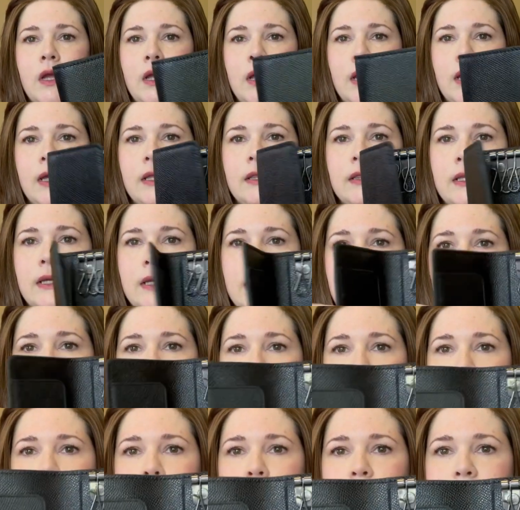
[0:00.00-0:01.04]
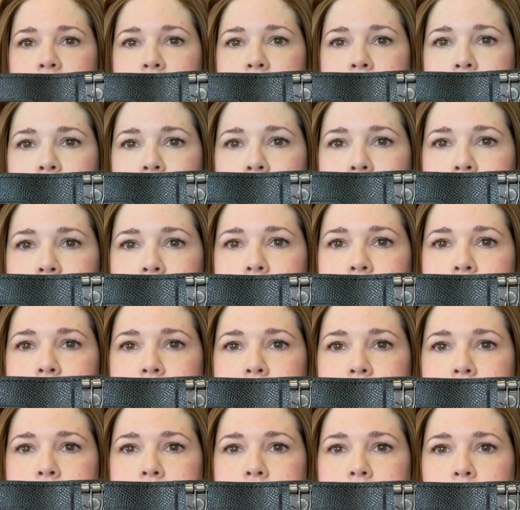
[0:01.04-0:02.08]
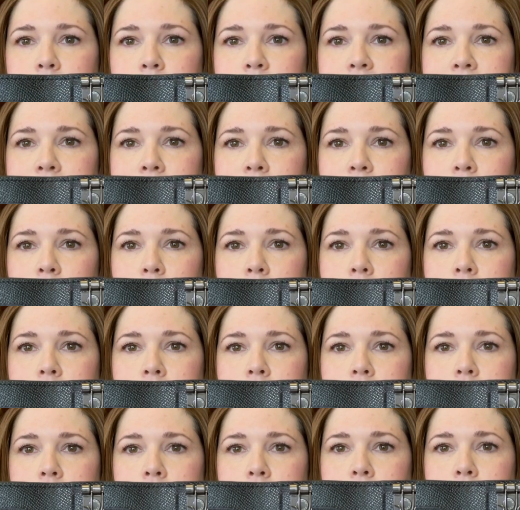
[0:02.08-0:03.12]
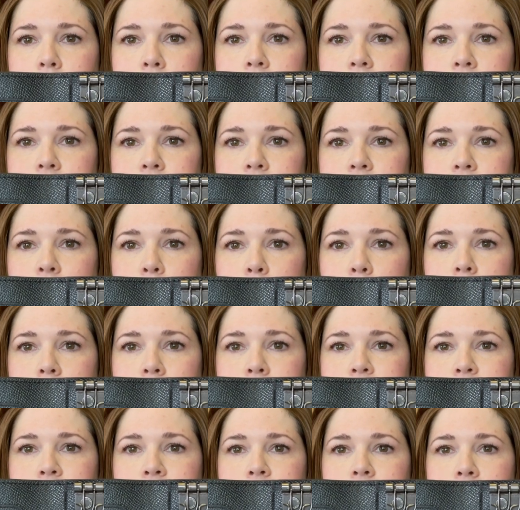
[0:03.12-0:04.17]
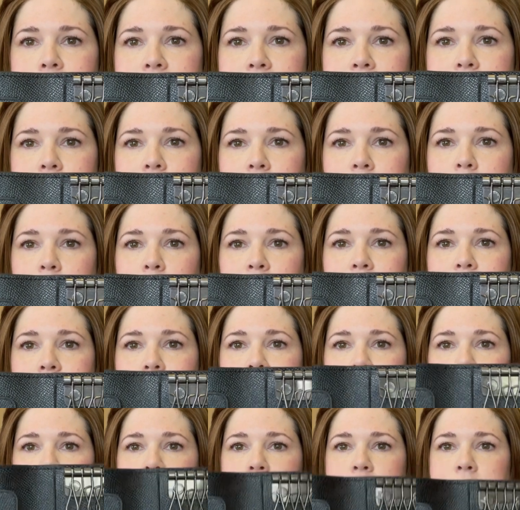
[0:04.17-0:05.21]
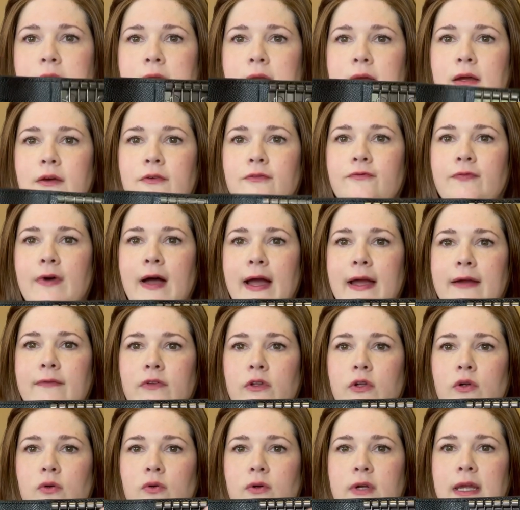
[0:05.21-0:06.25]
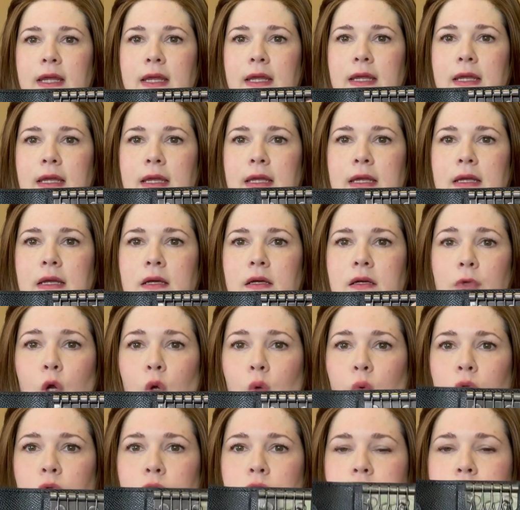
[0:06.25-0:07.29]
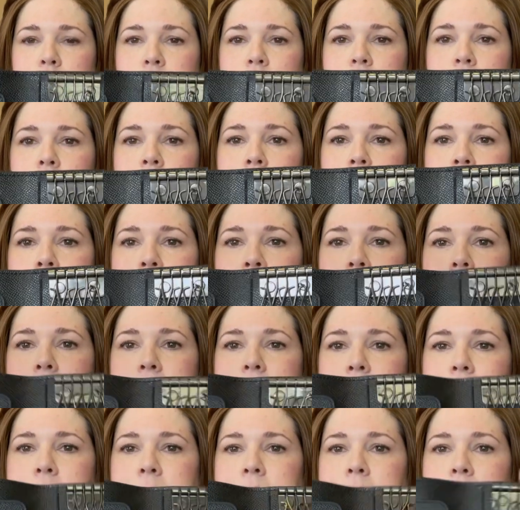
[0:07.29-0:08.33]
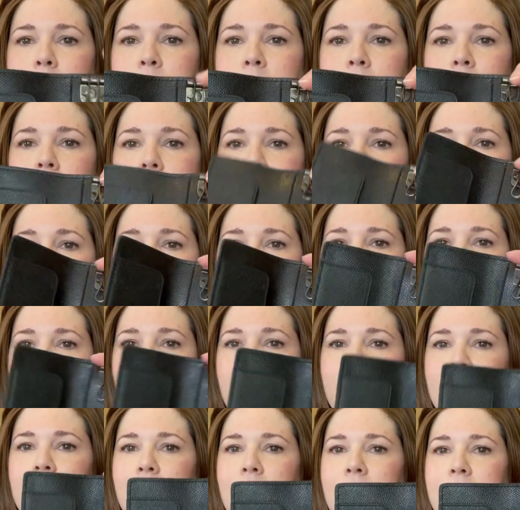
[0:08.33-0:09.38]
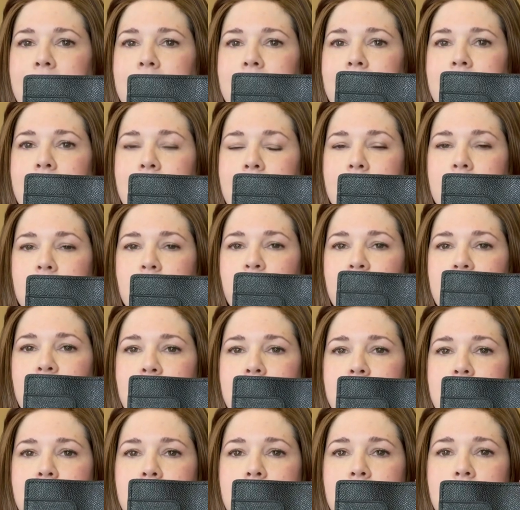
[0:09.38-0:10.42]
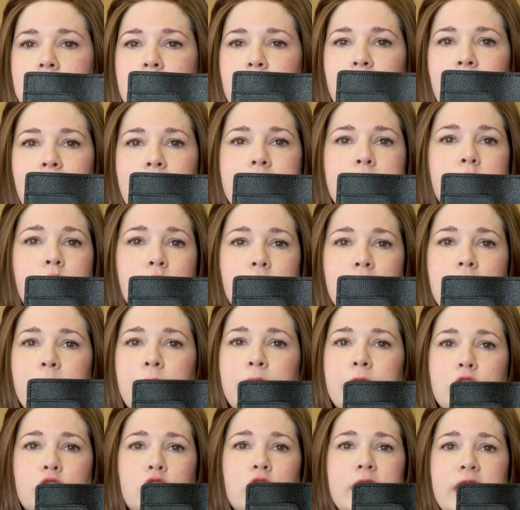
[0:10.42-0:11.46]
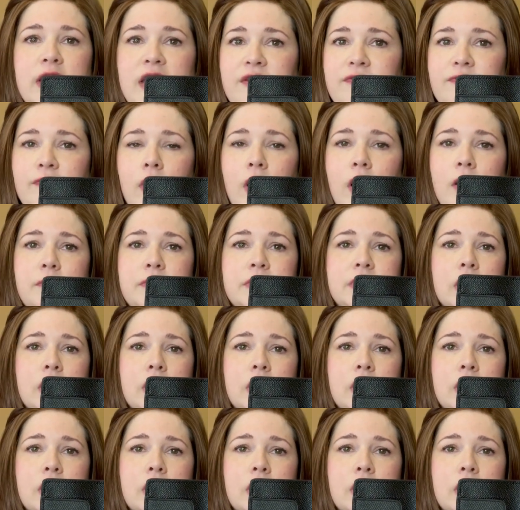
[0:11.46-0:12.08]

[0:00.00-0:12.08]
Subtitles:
And then it opens like this. We have 1, 2, 3, 4, 5, I believe, 5 little key holders. And then at the bottom, I really like this because this is a place where you can put your key fob.